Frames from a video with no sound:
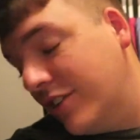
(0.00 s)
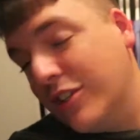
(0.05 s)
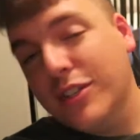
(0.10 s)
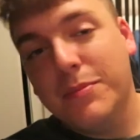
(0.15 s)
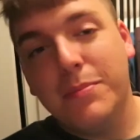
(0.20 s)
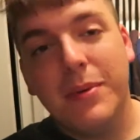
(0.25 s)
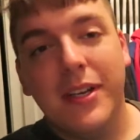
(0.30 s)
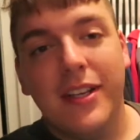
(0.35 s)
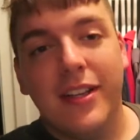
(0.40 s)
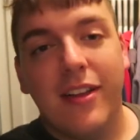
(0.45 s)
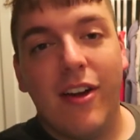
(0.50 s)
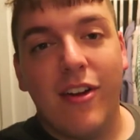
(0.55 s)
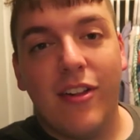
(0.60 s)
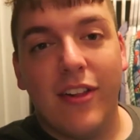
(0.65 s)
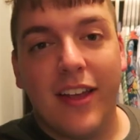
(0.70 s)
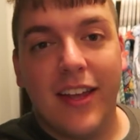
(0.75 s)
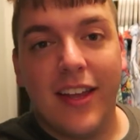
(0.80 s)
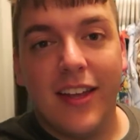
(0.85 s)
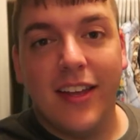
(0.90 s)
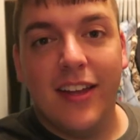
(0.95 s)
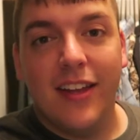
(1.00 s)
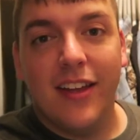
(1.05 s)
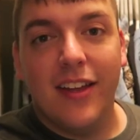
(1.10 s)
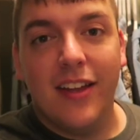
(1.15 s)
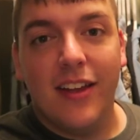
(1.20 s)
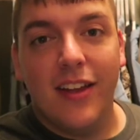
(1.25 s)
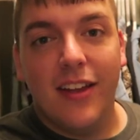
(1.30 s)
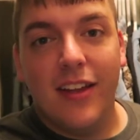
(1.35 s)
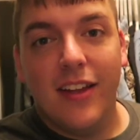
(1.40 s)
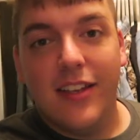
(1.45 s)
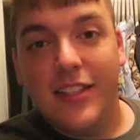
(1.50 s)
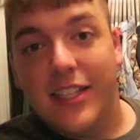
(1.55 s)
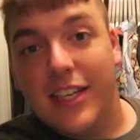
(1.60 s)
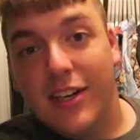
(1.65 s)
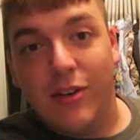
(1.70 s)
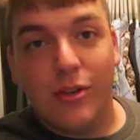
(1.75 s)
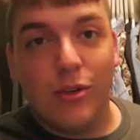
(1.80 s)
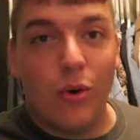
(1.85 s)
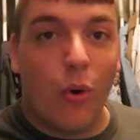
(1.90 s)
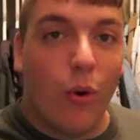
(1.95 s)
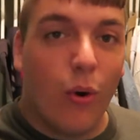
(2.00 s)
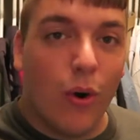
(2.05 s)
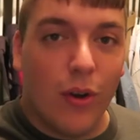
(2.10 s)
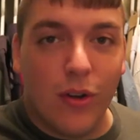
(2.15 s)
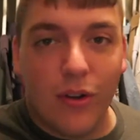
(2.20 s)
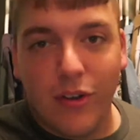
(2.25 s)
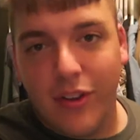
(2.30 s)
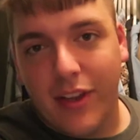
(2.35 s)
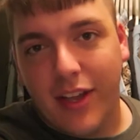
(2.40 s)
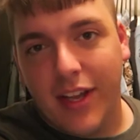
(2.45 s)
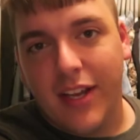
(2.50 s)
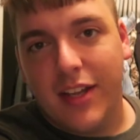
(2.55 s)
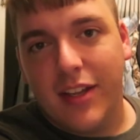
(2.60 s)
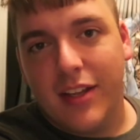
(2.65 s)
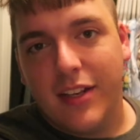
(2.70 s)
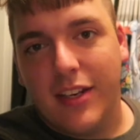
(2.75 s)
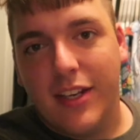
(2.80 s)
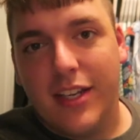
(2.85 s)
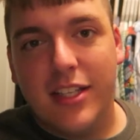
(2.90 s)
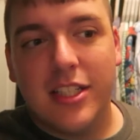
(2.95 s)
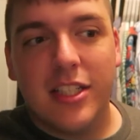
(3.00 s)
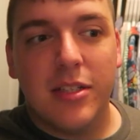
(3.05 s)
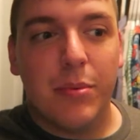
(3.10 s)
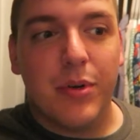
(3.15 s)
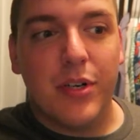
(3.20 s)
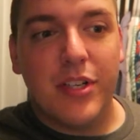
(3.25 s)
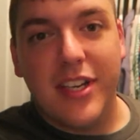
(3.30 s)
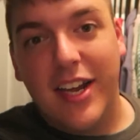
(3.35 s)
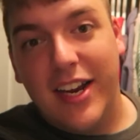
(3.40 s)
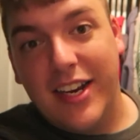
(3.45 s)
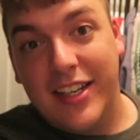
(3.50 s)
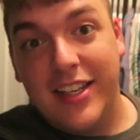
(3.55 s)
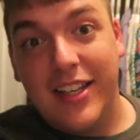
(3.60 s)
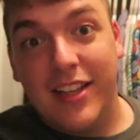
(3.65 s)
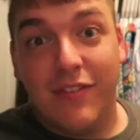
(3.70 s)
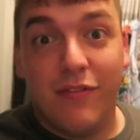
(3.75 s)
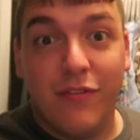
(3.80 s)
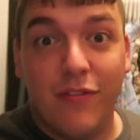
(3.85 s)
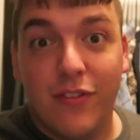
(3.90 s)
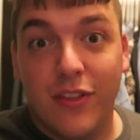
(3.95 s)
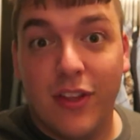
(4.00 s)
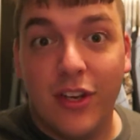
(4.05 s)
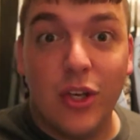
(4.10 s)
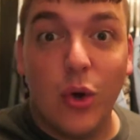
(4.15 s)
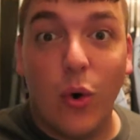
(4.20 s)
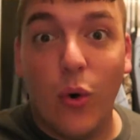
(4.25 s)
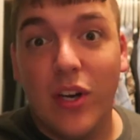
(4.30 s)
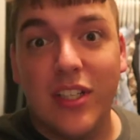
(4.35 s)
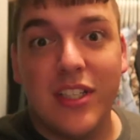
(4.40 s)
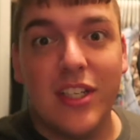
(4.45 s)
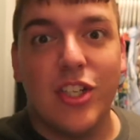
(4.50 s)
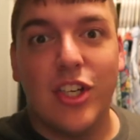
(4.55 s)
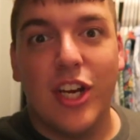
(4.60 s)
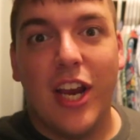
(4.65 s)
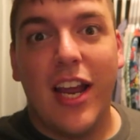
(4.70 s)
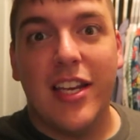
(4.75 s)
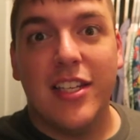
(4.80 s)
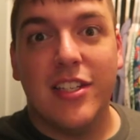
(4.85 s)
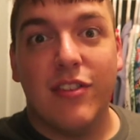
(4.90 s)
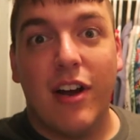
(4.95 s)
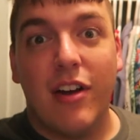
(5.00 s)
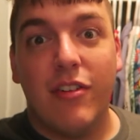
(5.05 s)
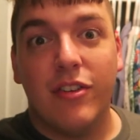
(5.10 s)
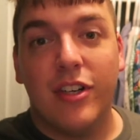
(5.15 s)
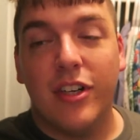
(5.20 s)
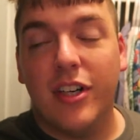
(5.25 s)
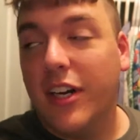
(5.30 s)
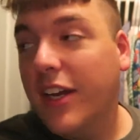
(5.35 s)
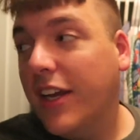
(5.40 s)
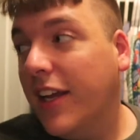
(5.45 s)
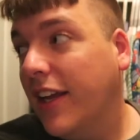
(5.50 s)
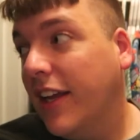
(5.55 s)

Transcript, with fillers: She's being all like territorial and like needs to protect the the toys that she has around her.